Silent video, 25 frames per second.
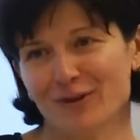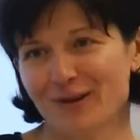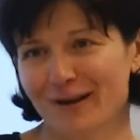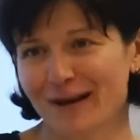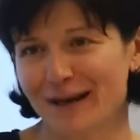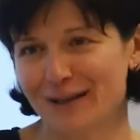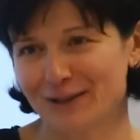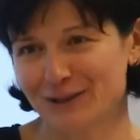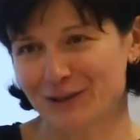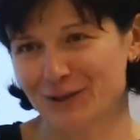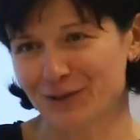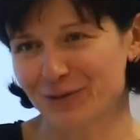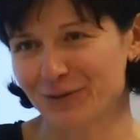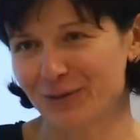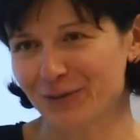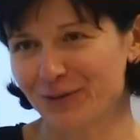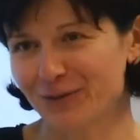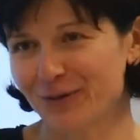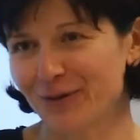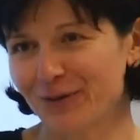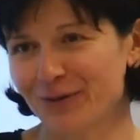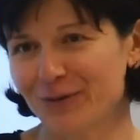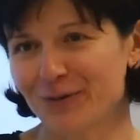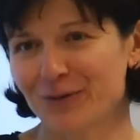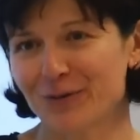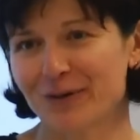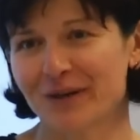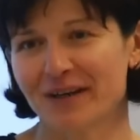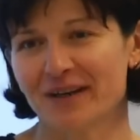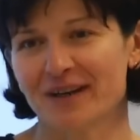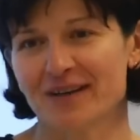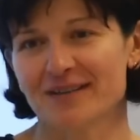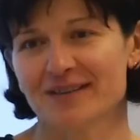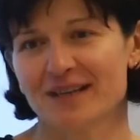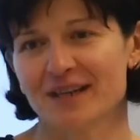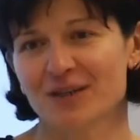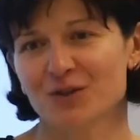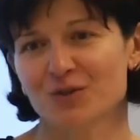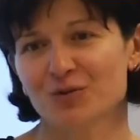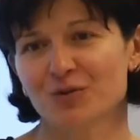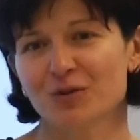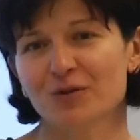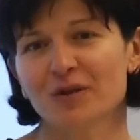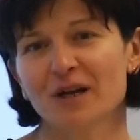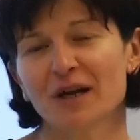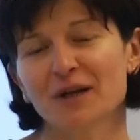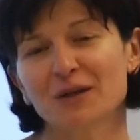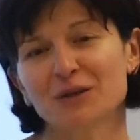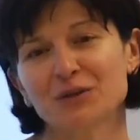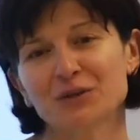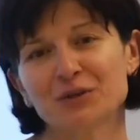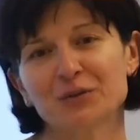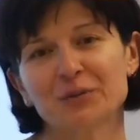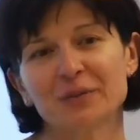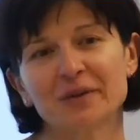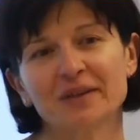you a lecture on organizational culture,